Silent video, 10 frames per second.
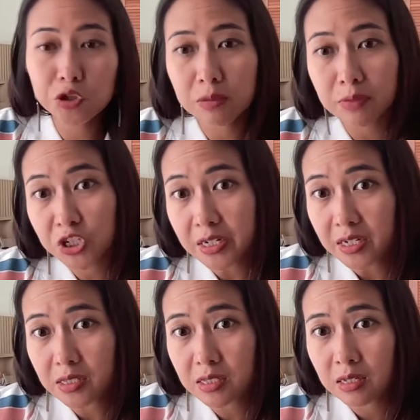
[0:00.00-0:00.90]
future
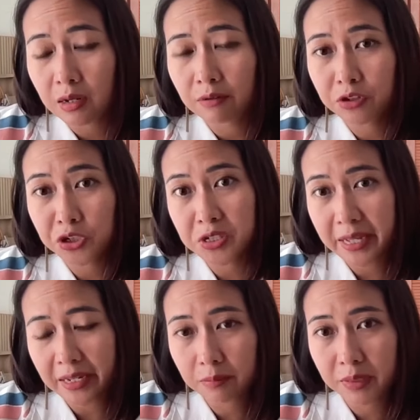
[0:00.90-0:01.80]
machines,
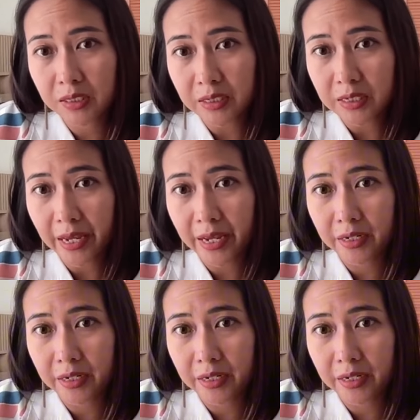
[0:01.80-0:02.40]
future scalability,